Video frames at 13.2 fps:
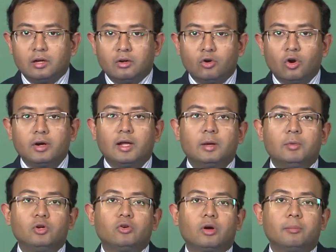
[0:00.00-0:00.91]
not
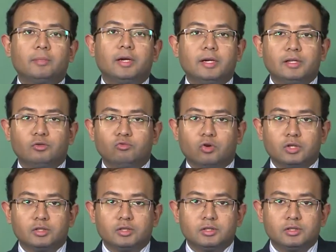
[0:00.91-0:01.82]
able to complete his
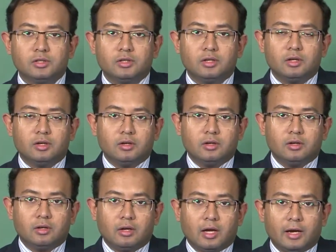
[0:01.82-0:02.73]
watch
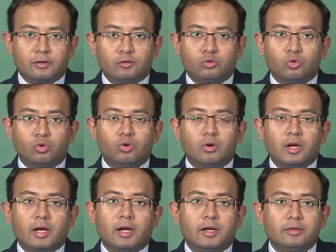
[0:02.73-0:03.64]
and so
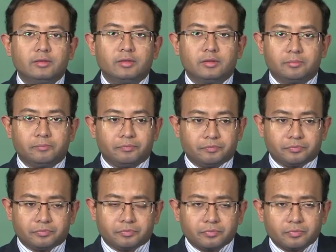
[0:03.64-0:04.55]
his
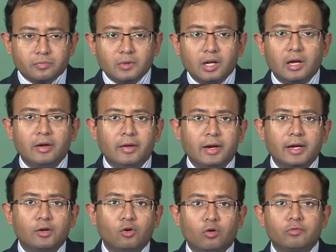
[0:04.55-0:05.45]

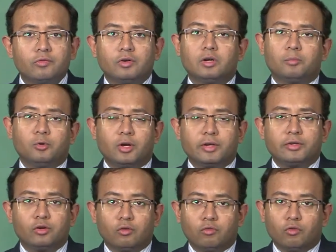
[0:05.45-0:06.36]
rate of uh,
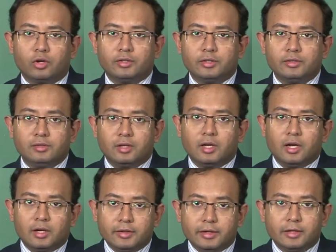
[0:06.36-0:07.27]
production of watches
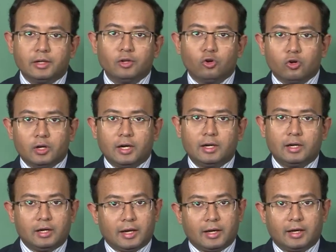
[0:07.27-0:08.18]

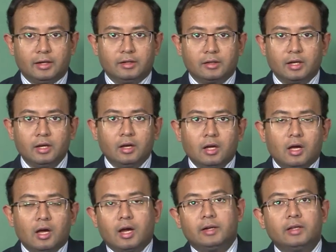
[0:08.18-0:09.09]
deteriorated like anything
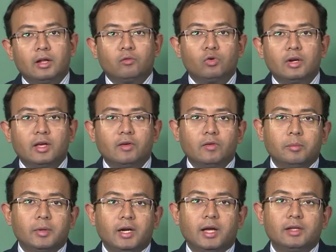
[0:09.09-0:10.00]
and there would
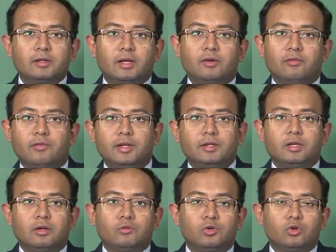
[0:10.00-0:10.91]
even be days in which
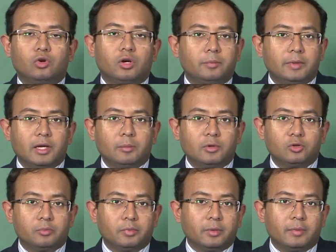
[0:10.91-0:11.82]
he would not be able
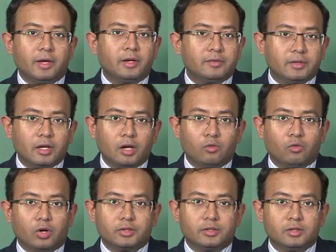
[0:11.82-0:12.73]
to prepare a single
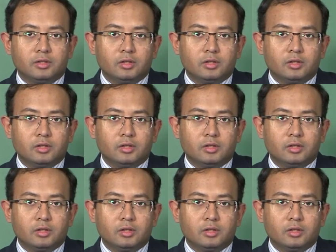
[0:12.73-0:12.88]
watch